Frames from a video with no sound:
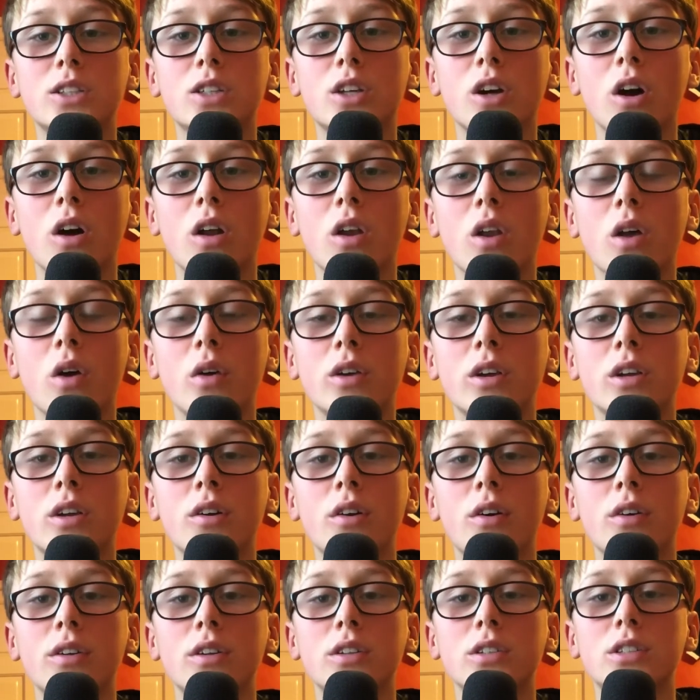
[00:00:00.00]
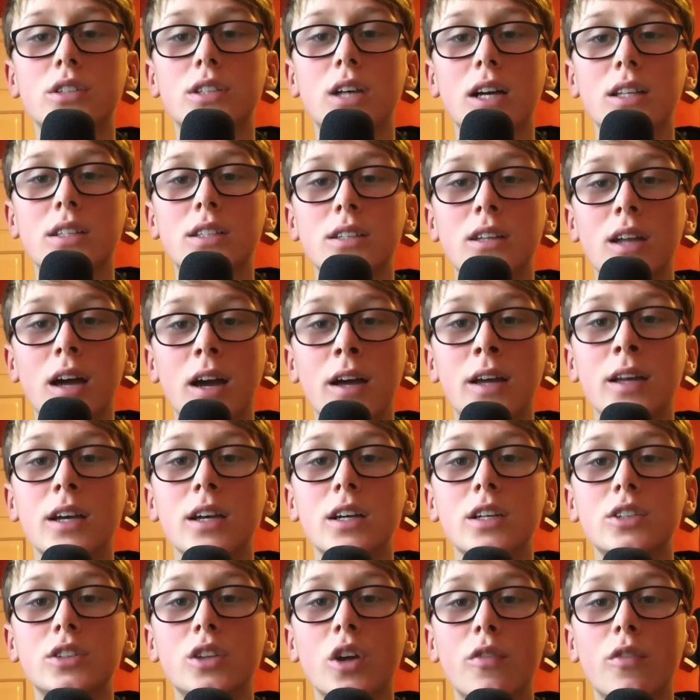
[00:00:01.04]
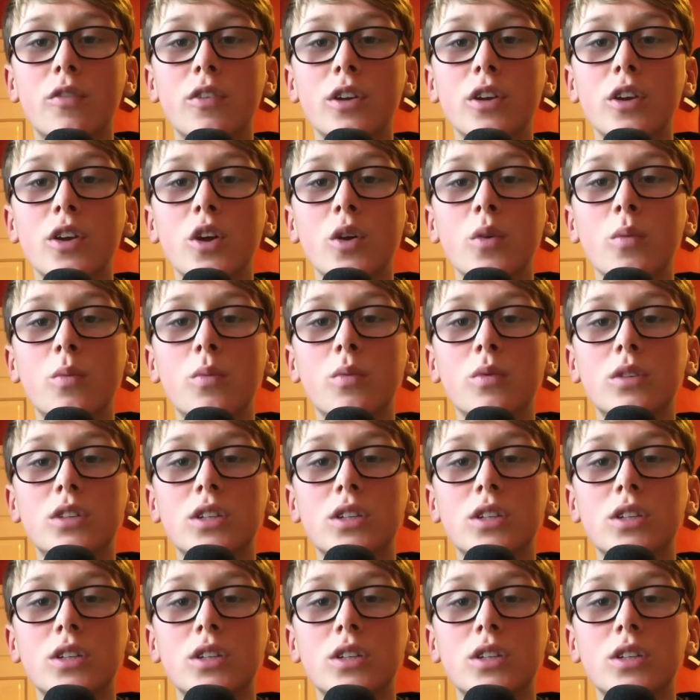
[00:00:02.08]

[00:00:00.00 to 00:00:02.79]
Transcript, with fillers: Carlisle United on Saturday. So if you're new